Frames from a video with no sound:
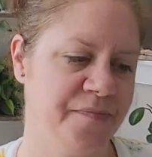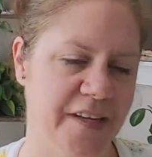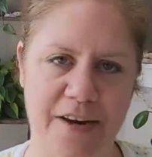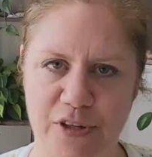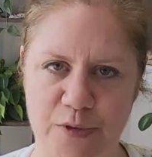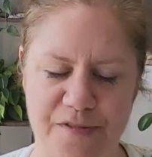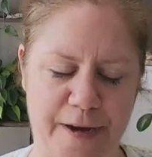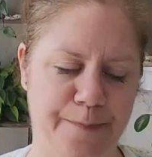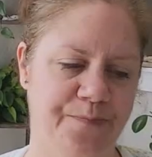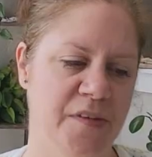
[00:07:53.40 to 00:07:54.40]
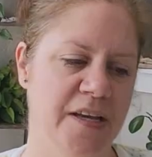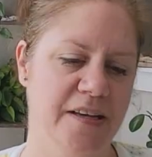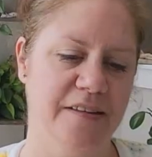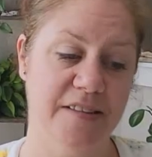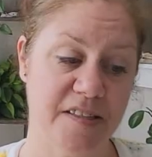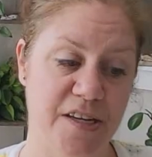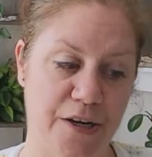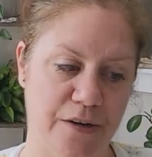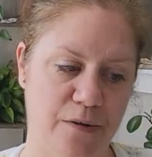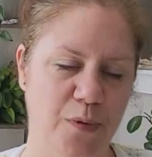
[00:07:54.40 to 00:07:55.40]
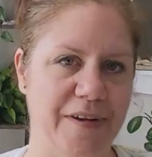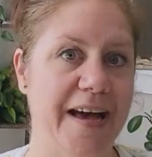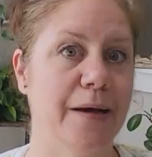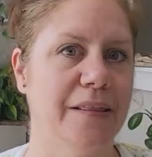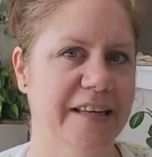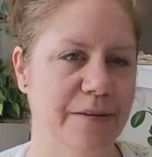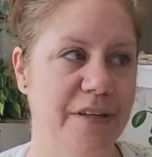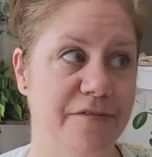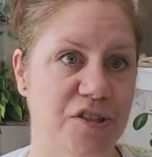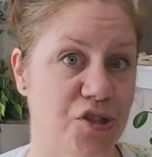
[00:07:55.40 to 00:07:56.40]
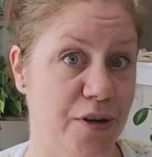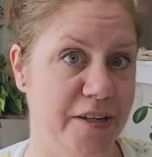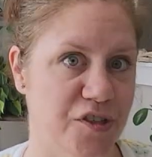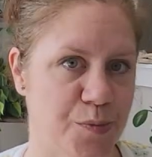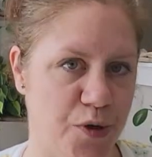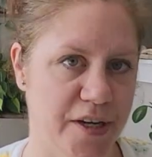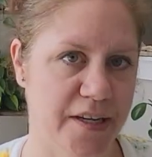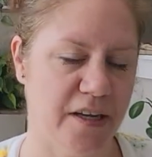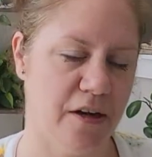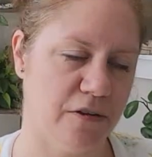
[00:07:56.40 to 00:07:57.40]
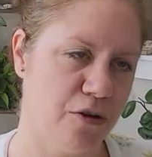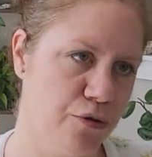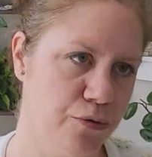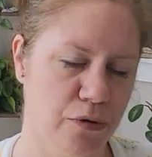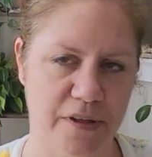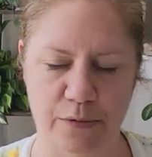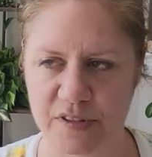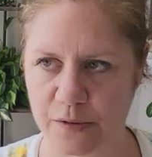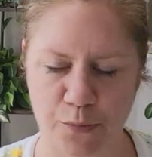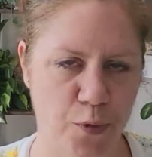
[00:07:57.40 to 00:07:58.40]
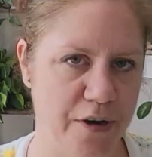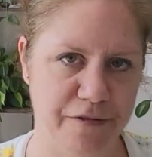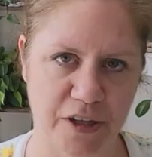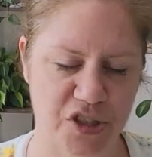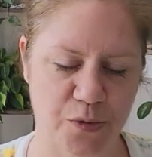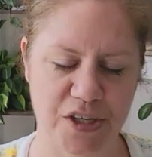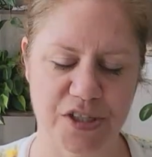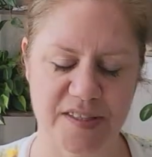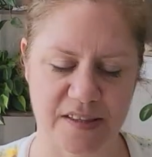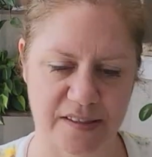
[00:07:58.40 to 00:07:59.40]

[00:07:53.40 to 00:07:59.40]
everything was fine. This year, we've had a little bit of a strange spring. It got cool, there was some weird fluctuations in the